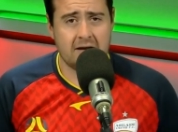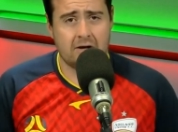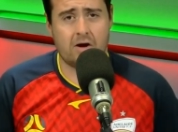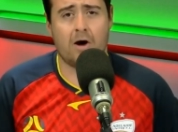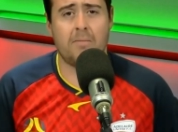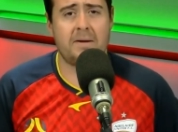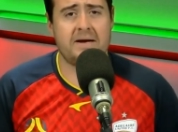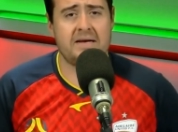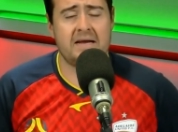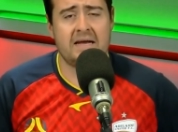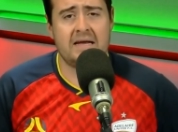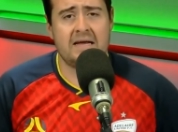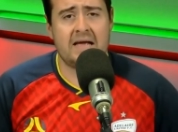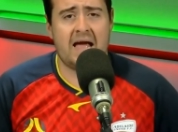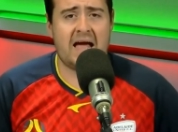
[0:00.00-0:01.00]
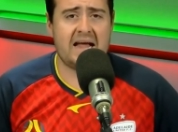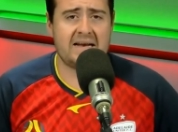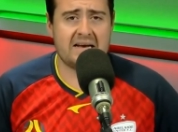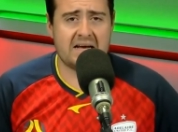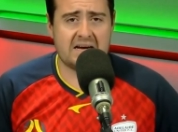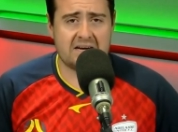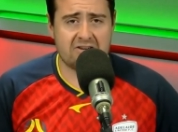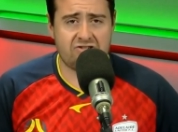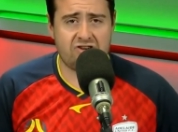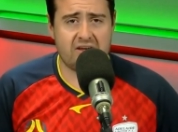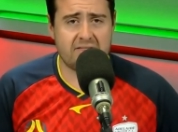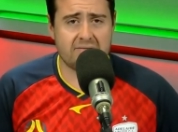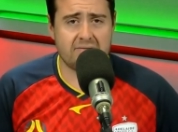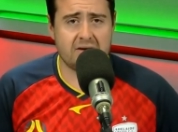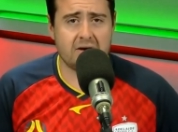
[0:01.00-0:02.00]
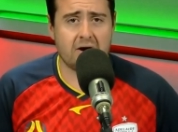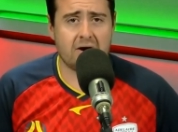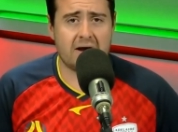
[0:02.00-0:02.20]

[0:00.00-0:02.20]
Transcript: Comment and uh, share the video.